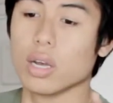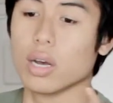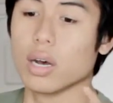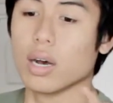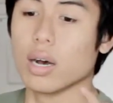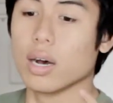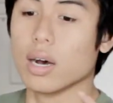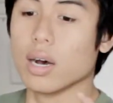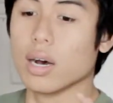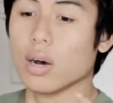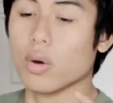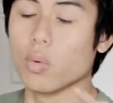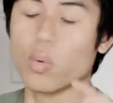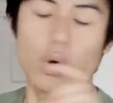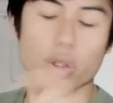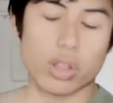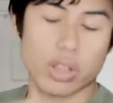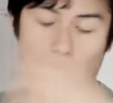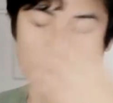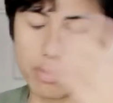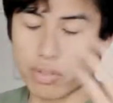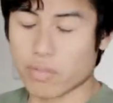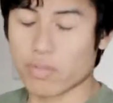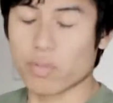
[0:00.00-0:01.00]

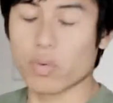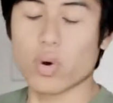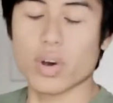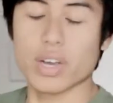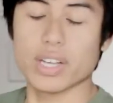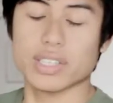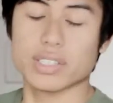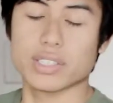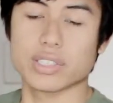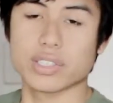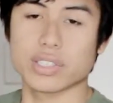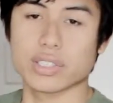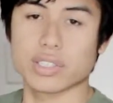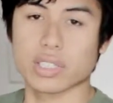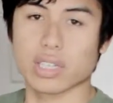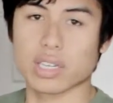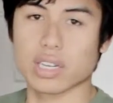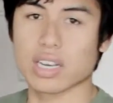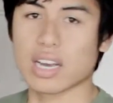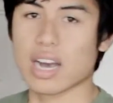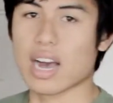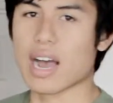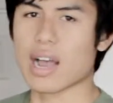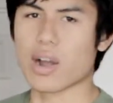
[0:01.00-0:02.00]
the voice
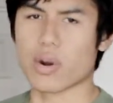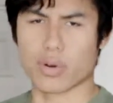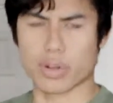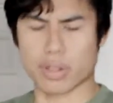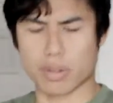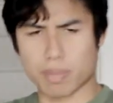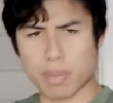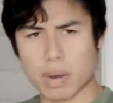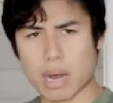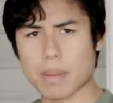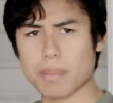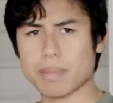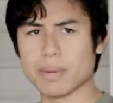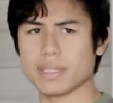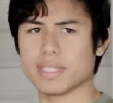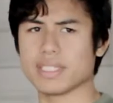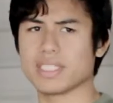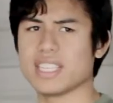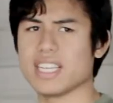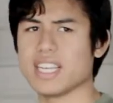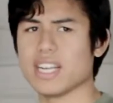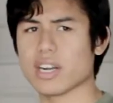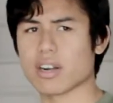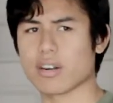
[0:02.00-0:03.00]
guy or the
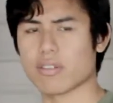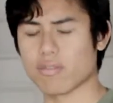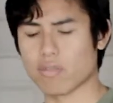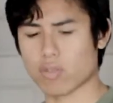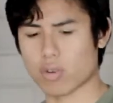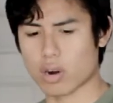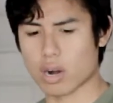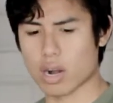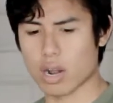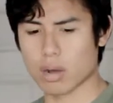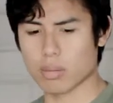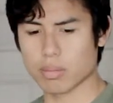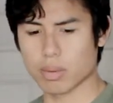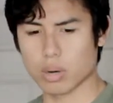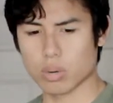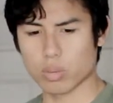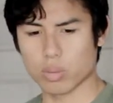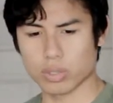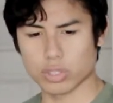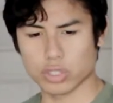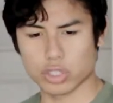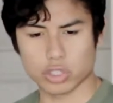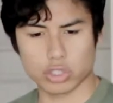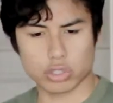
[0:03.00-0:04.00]
puppeteer for Elmo
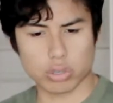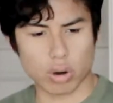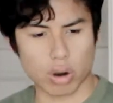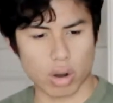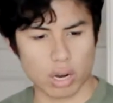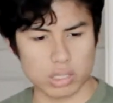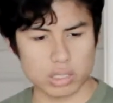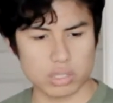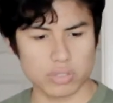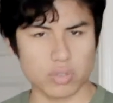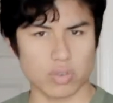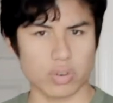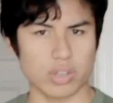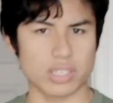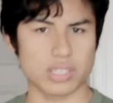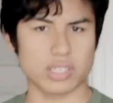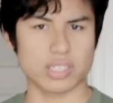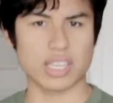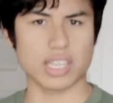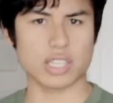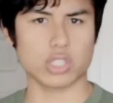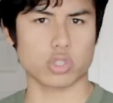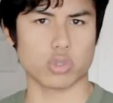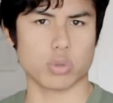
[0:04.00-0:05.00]
was charged for a
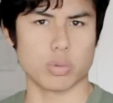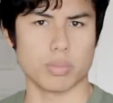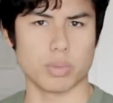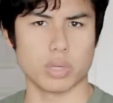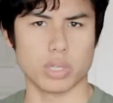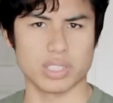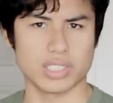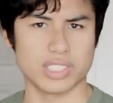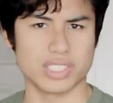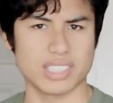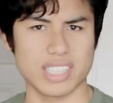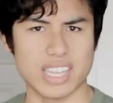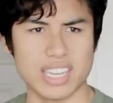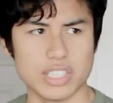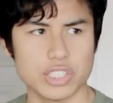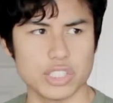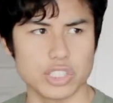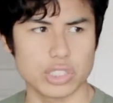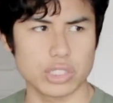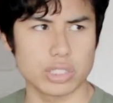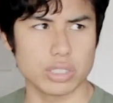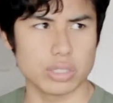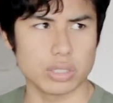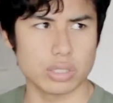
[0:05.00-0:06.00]
sexual
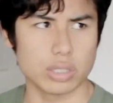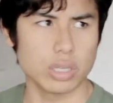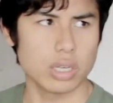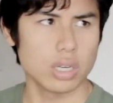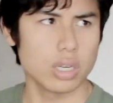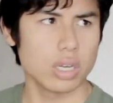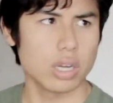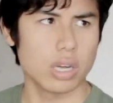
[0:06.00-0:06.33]
molestation,